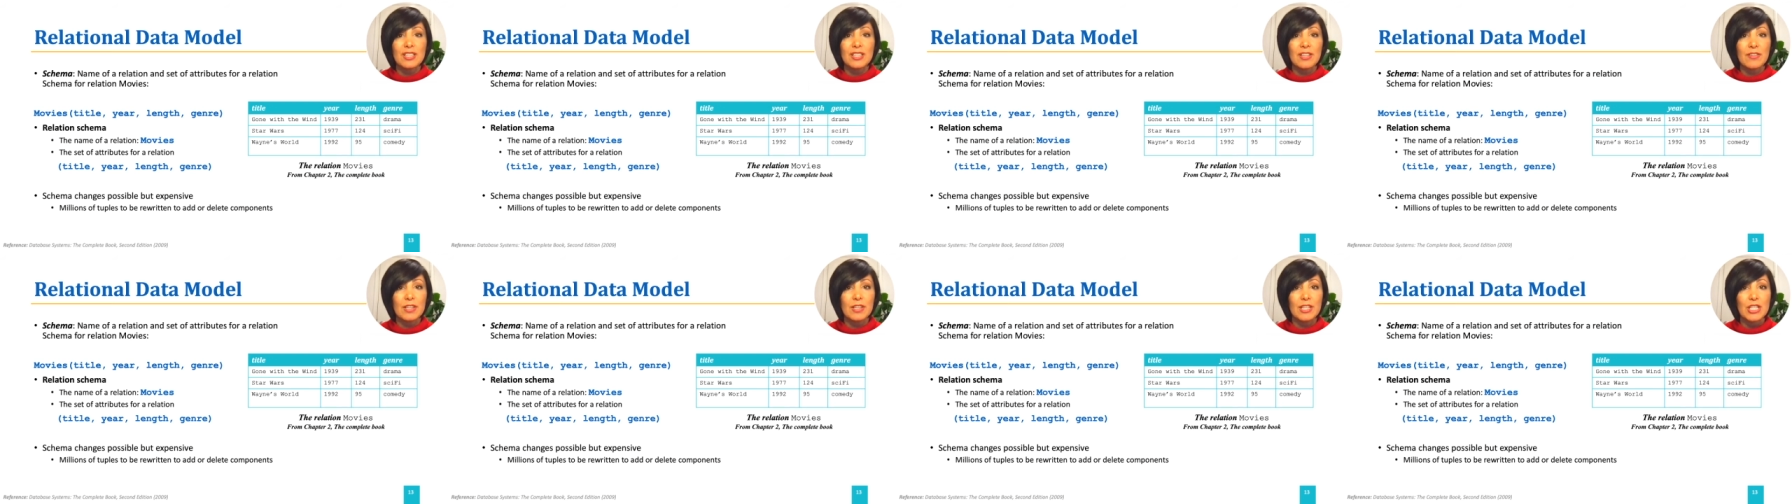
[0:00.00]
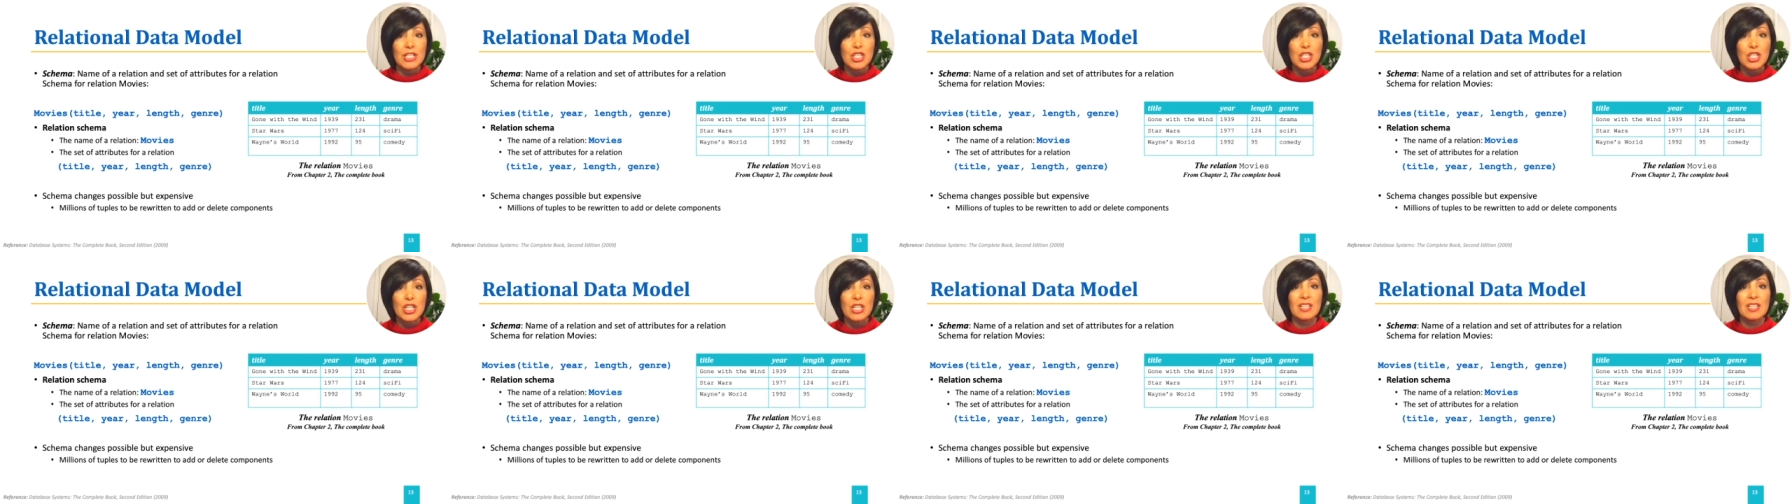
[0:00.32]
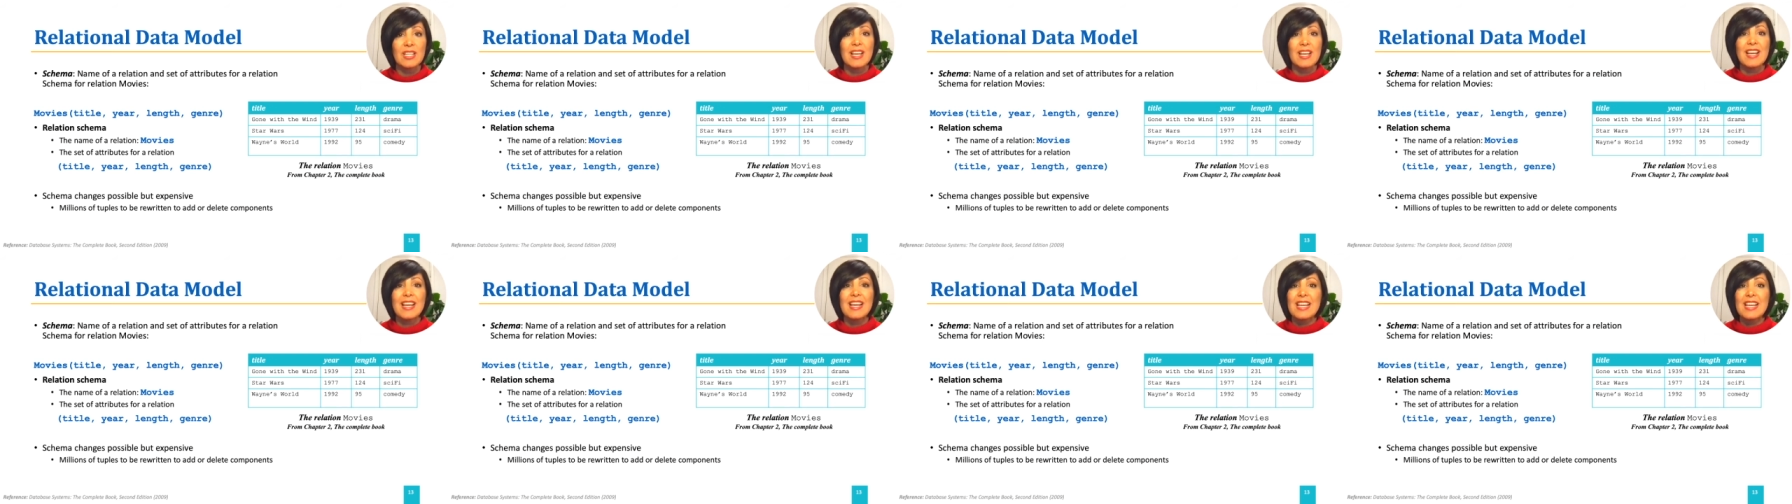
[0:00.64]
definition
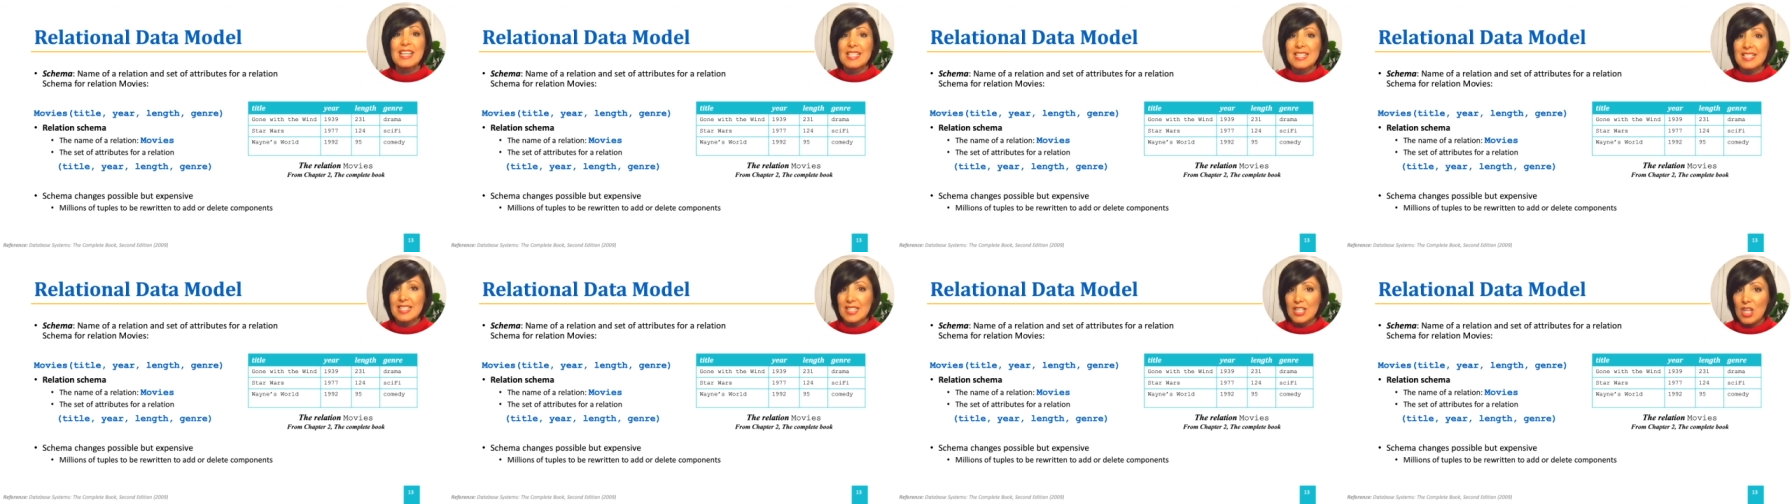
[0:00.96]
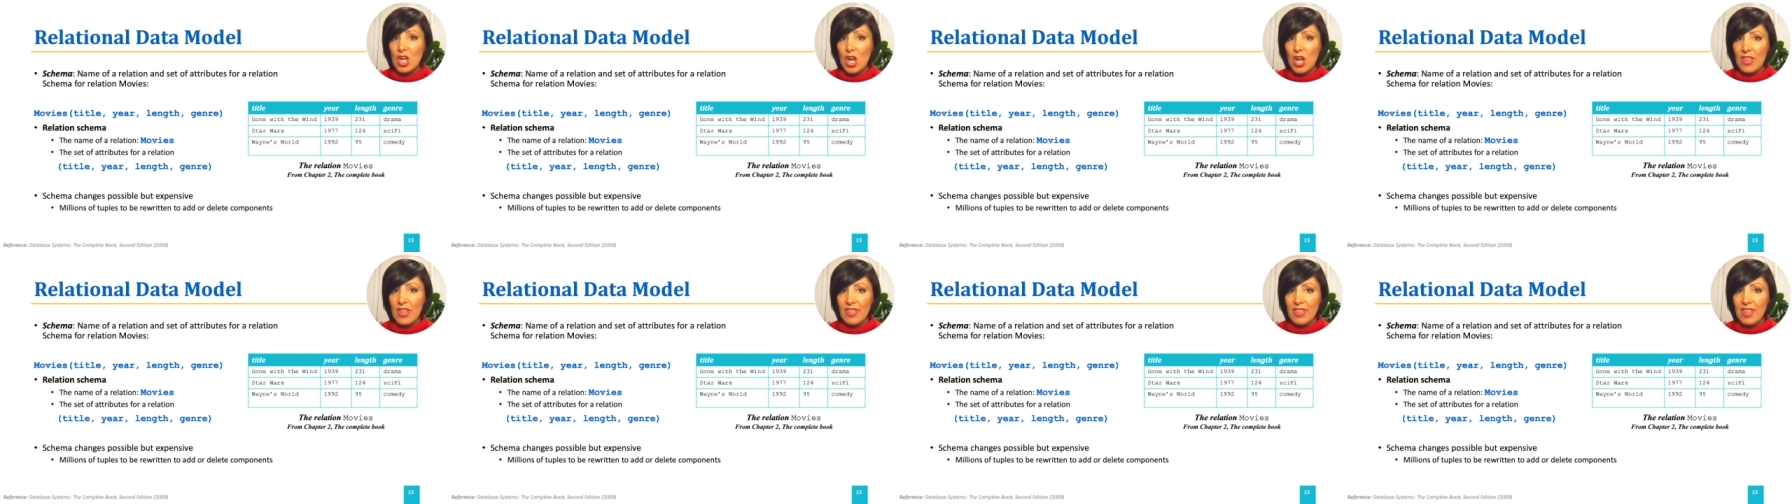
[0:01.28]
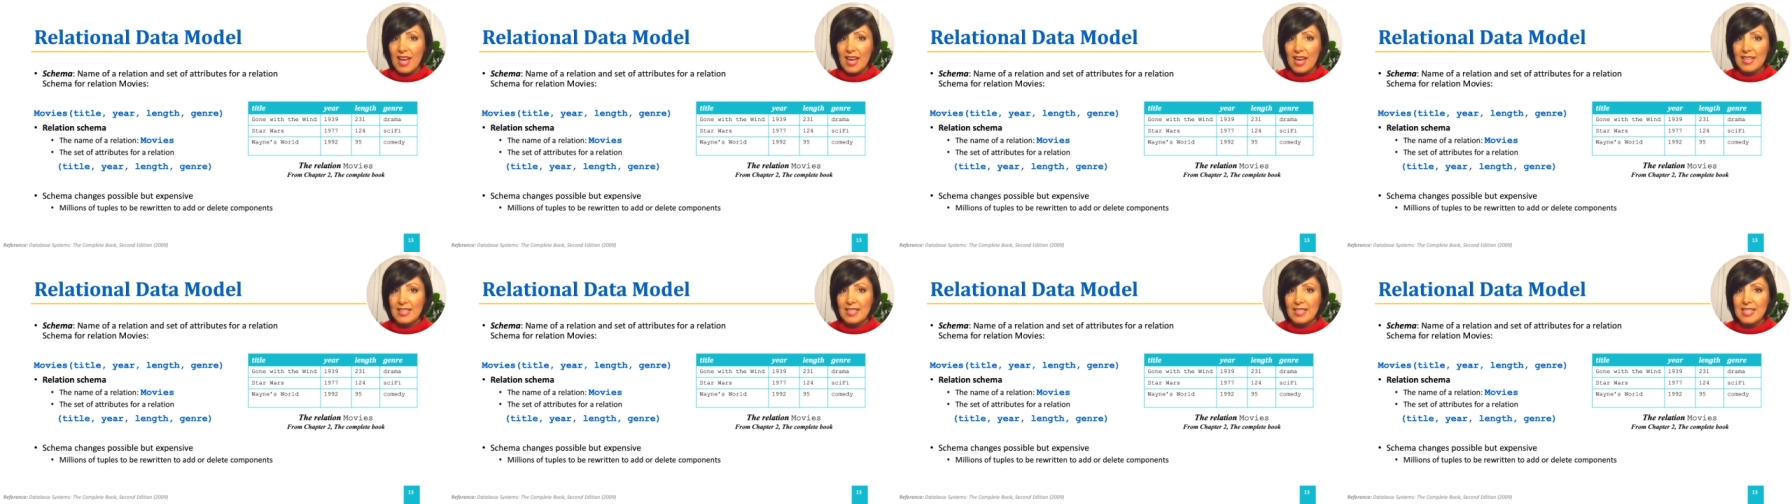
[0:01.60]
is not
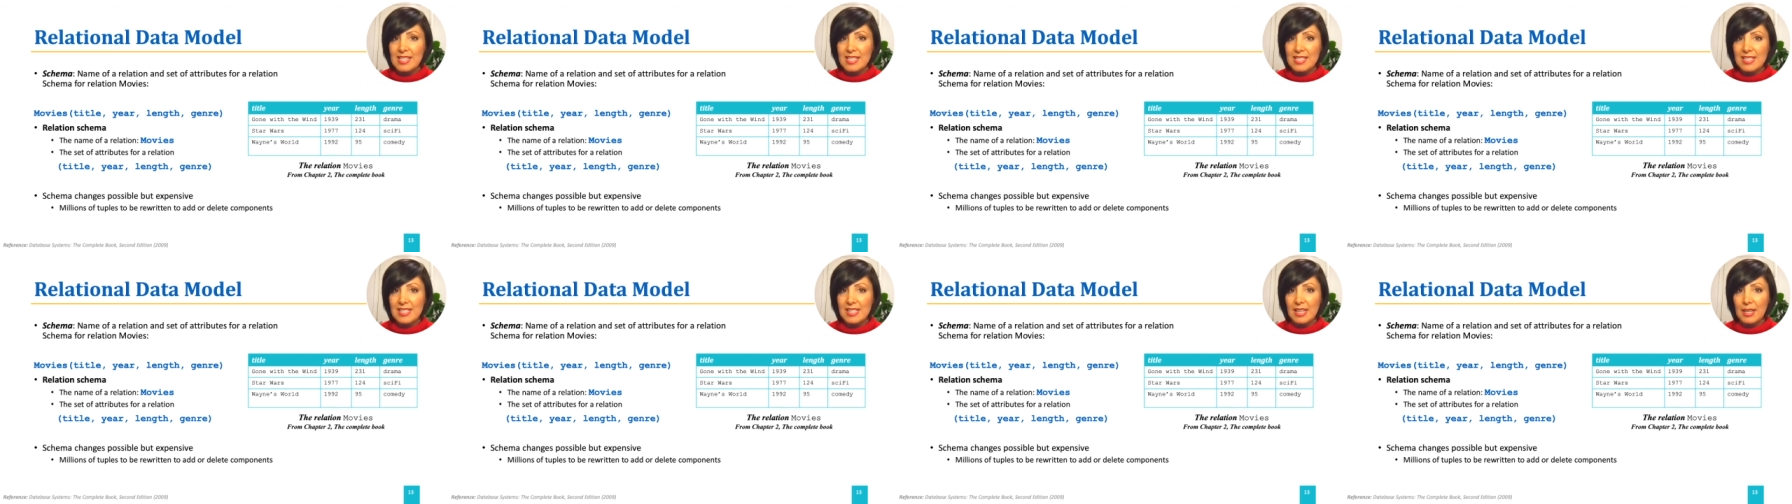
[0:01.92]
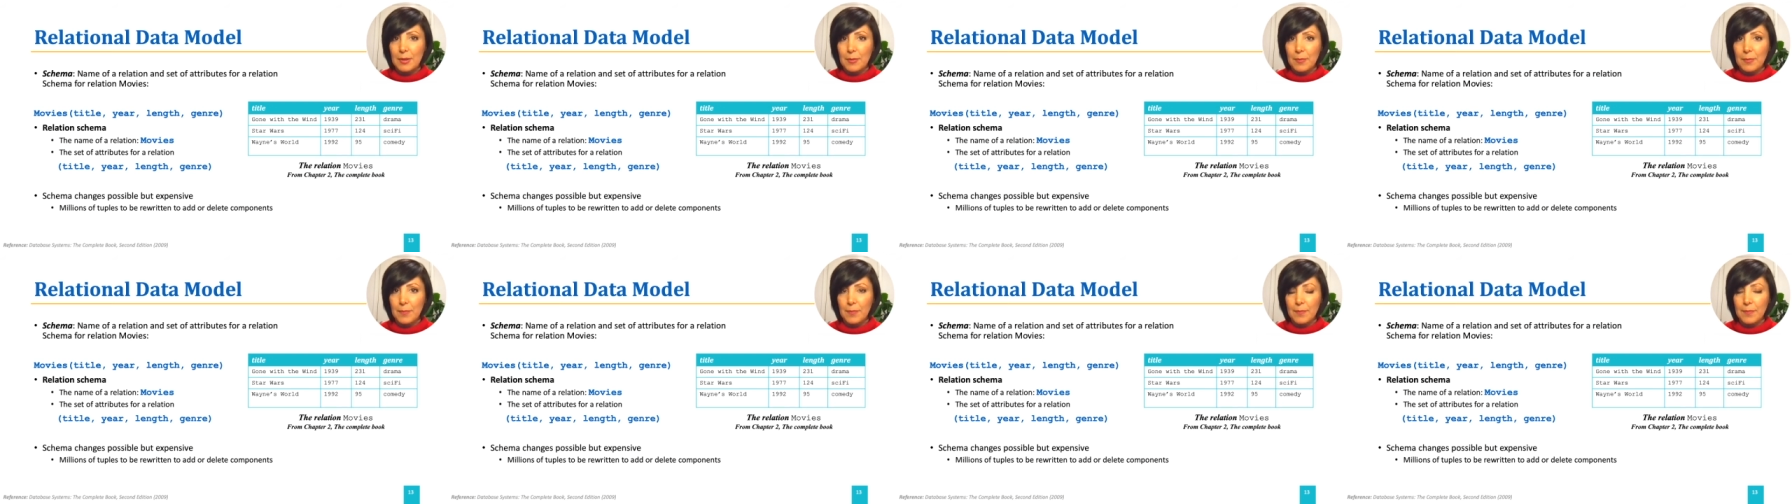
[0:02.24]
that easy.